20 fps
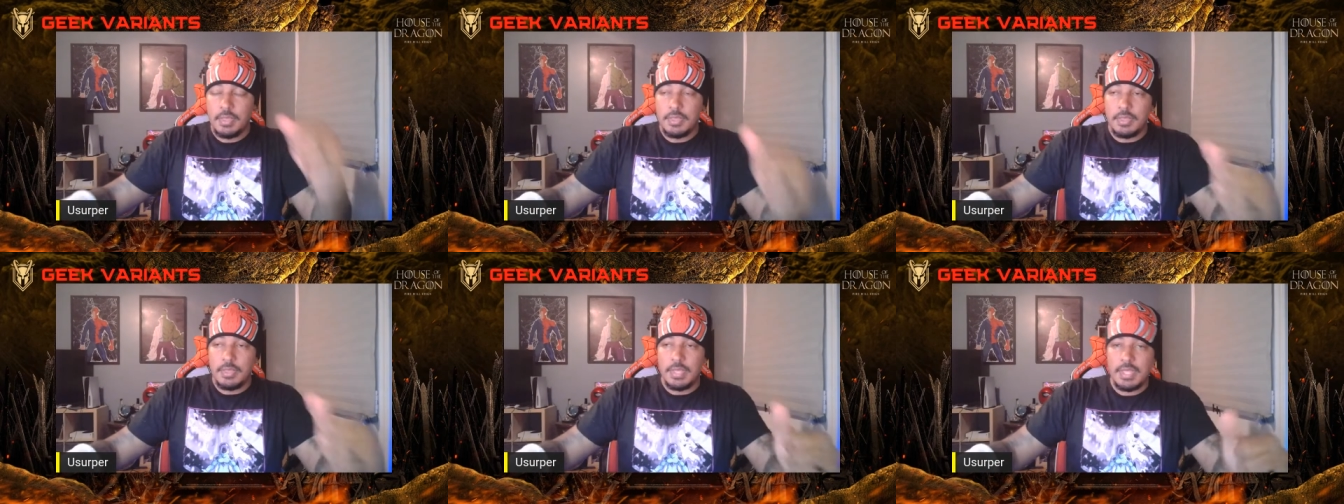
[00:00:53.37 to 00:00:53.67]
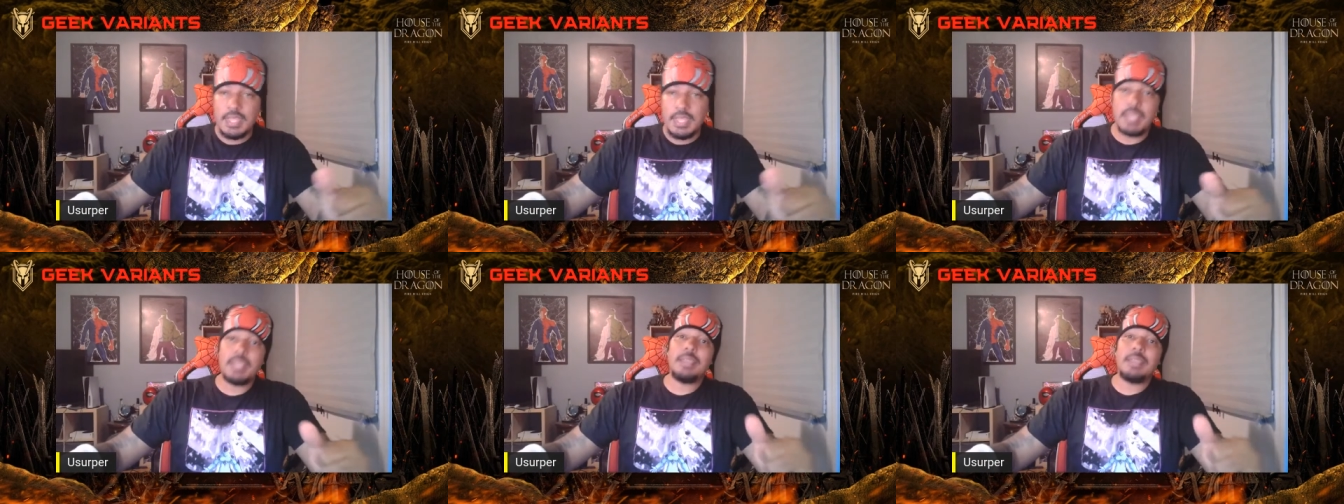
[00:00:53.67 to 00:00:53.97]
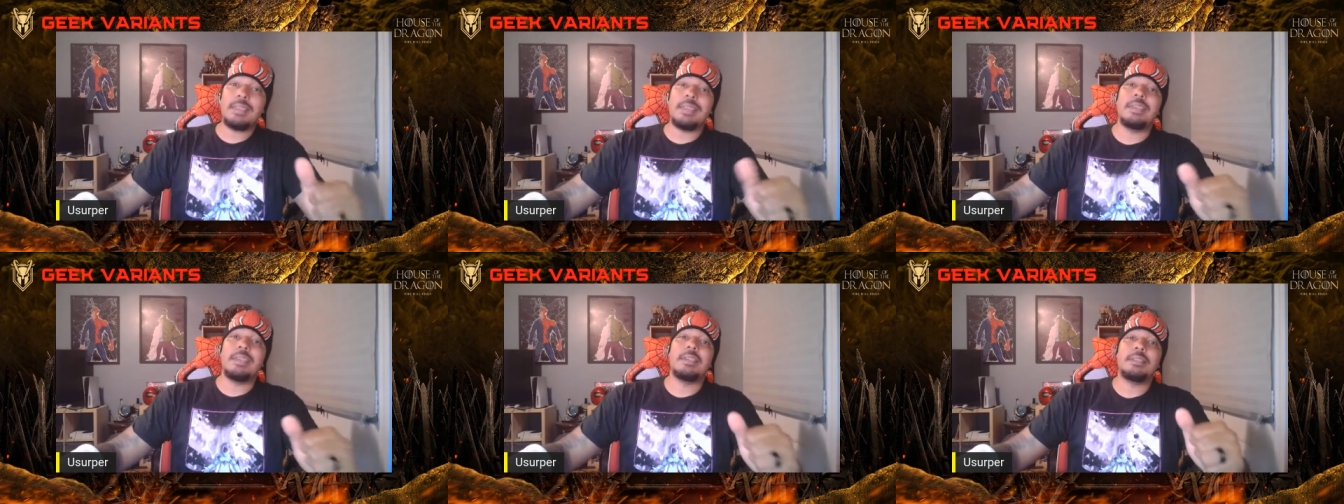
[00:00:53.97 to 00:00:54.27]
the
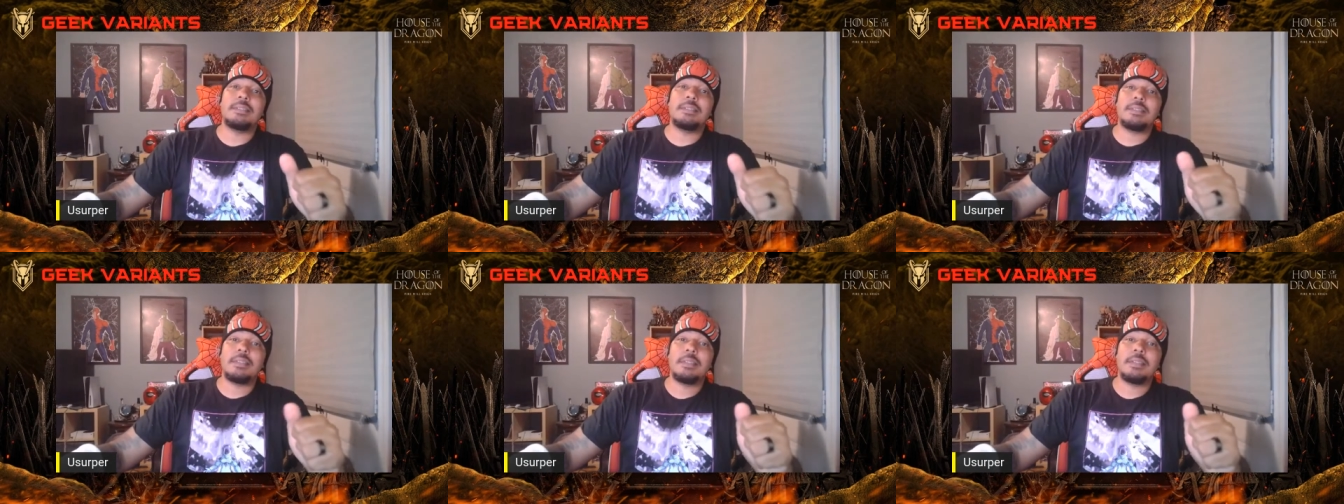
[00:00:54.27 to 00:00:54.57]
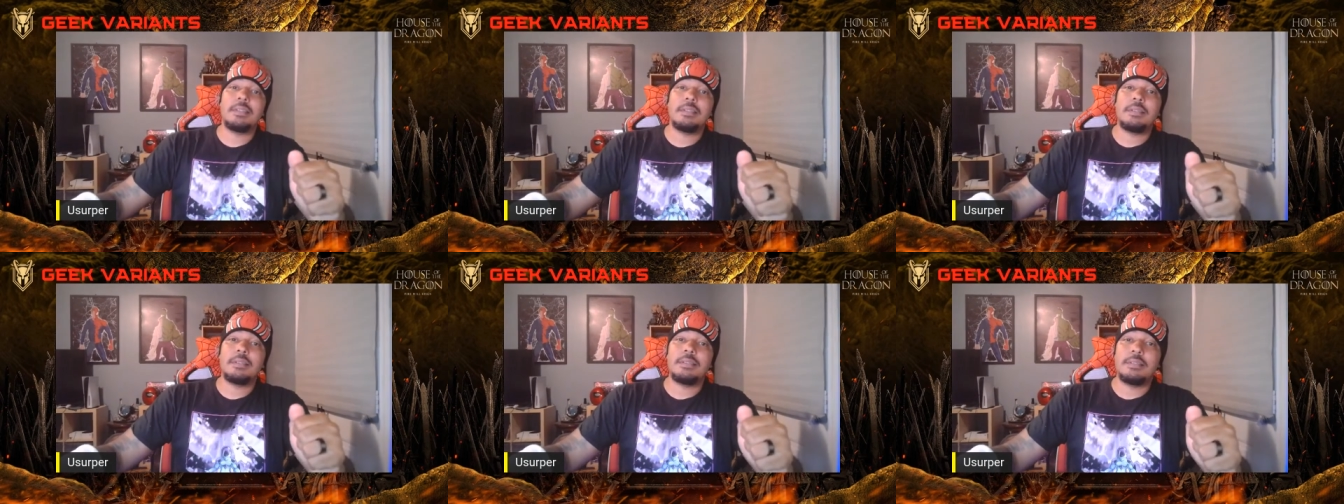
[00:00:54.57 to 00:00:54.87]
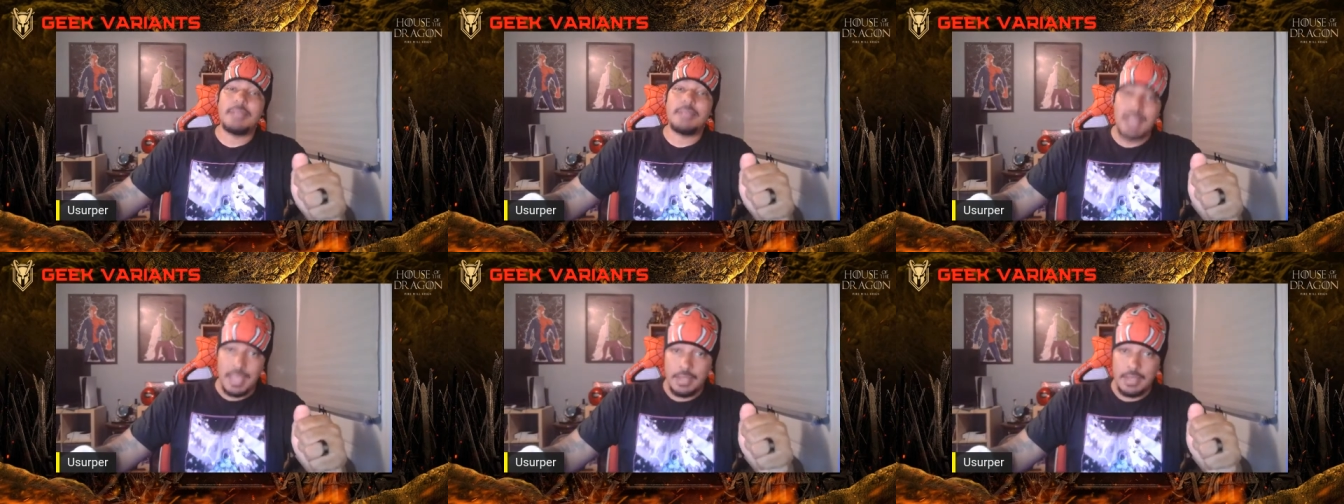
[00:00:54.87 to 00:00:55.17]
king is
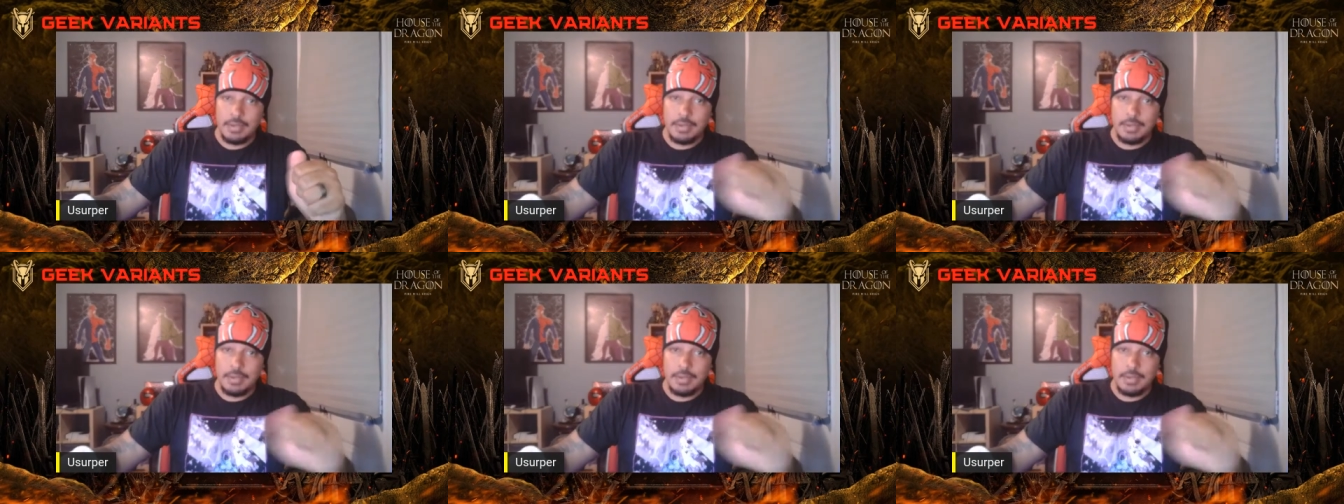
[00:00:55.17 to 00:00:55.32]
dead.